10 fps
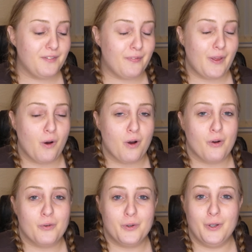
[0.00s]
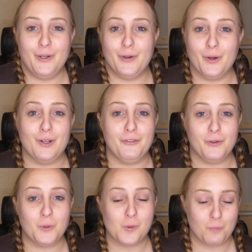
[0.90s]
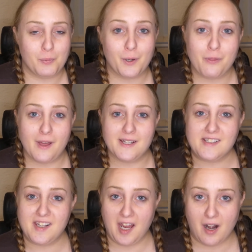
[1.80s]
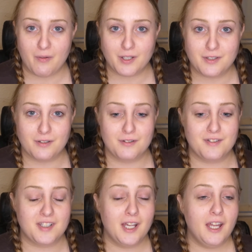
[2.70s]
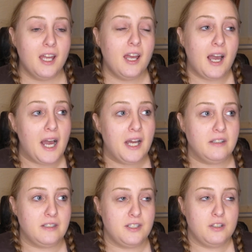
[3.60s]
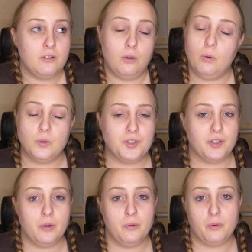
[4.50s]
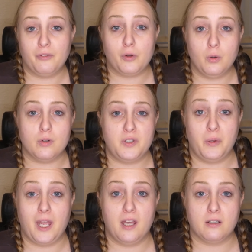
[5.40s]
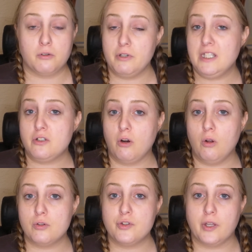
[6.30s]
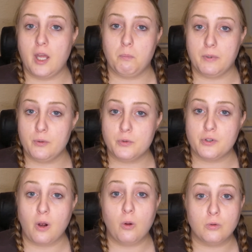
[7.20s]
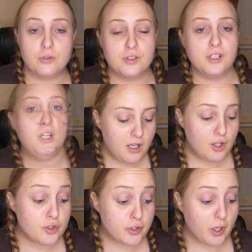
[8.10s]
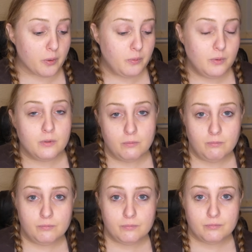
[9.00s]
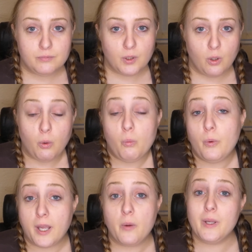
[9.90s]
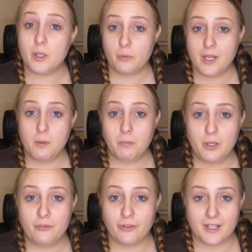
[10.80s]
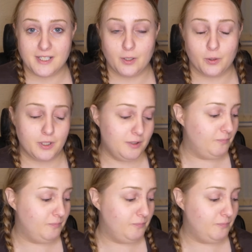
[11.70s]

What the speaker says: They are colourful both as characters, and also of course you get green trolls, you get blue trolls. So we're going green and blue for this look.